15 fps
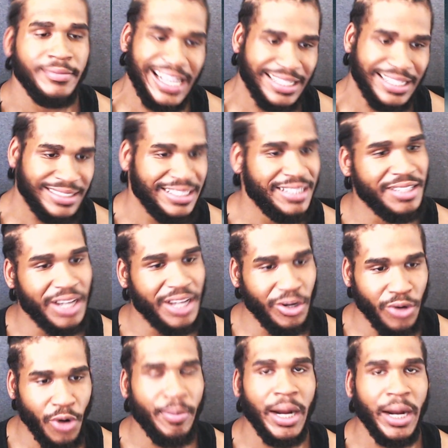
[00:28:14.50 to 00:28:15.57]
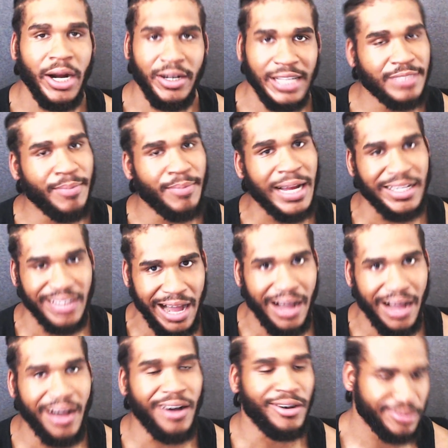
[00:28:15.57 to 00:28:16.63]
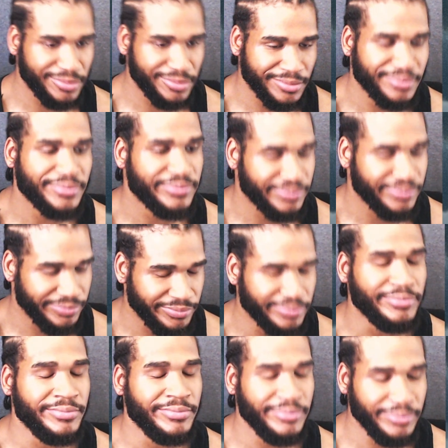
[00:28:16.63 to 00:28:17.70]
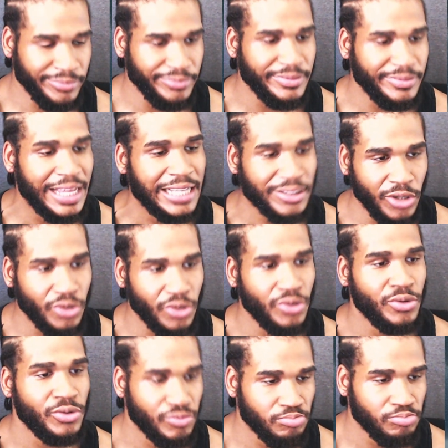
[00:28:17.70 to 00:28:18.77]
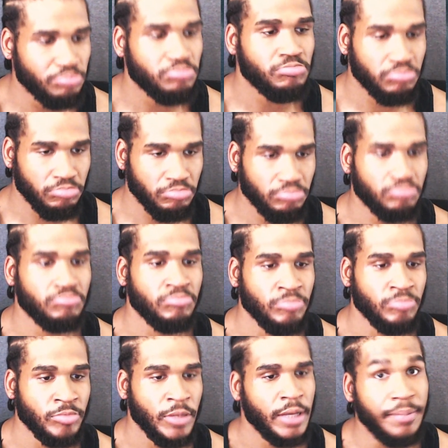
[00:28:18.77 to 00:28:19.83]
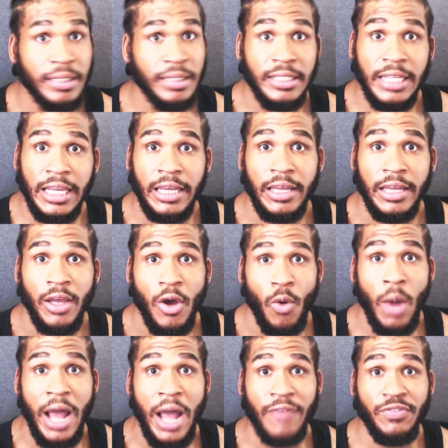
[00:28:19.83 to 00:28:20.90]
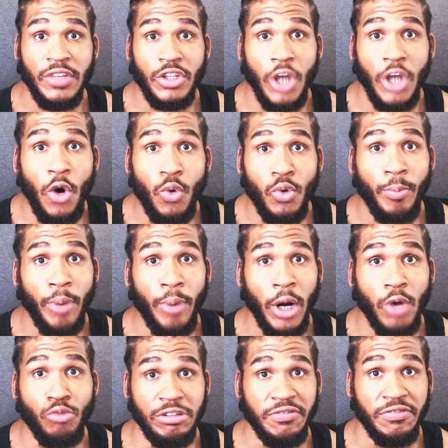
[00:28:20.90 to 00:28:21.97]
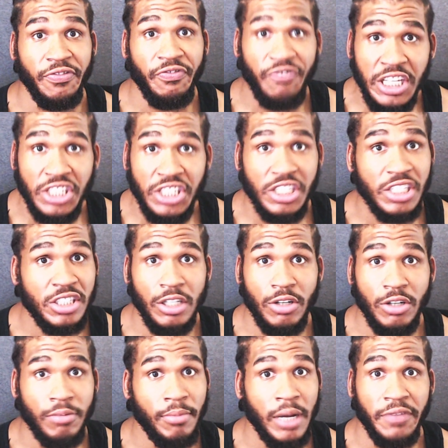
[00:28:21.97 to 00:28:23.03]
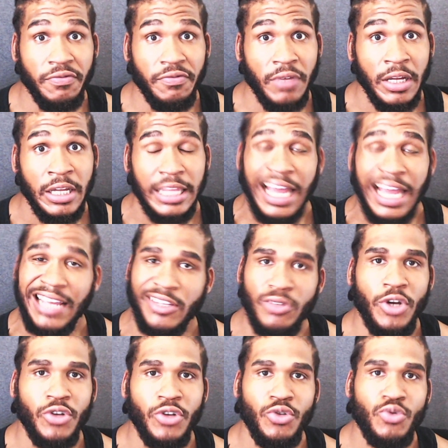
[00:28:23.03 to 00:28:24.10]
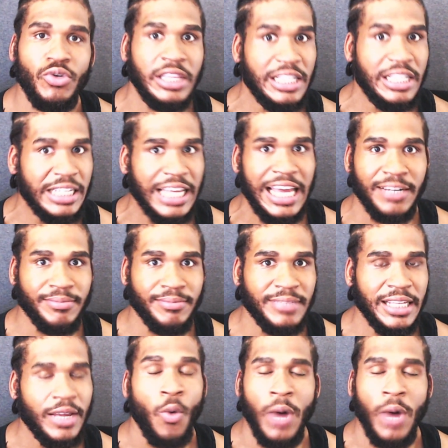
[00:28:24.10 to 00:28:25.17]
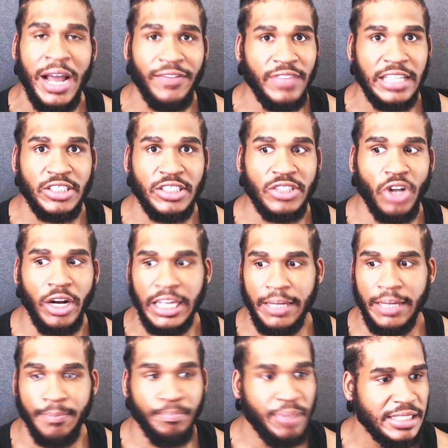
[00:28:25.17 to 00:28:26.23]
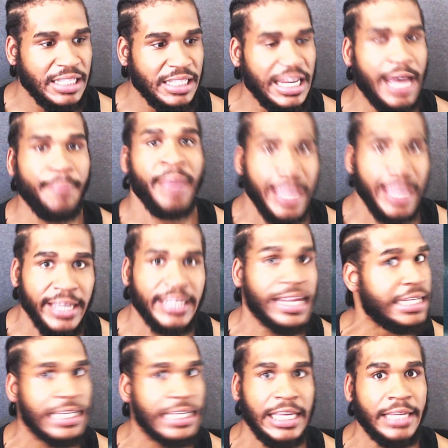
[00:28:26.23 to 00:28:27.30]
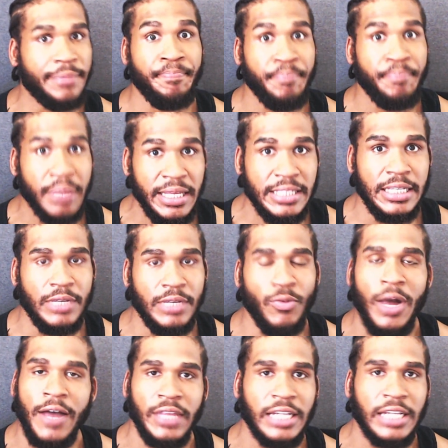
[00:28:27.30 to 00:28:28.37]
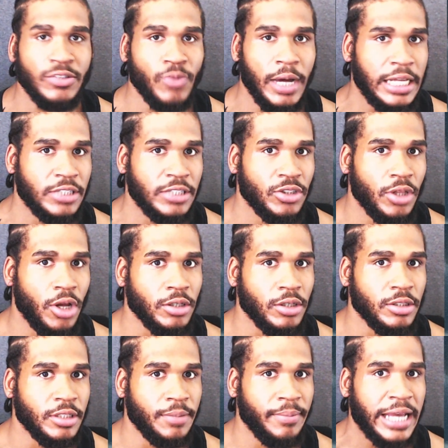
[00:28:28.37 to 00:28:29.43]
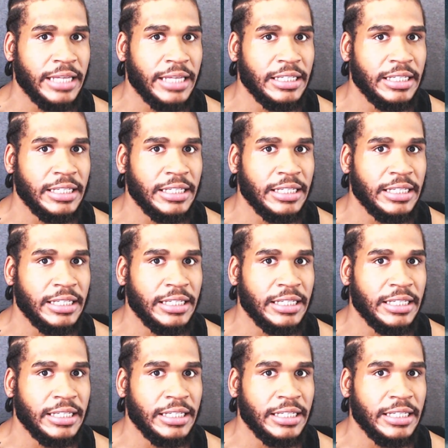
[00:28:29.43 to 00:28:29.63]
I see the dodo bird. That's my dog. Mm-hmm. That's cool. And what if the dodo bird was vicious, little mother? Like, you know, you would look at them, think, what if they start getting busy? That peck, they get busy. What if that's why they slaughtered them back?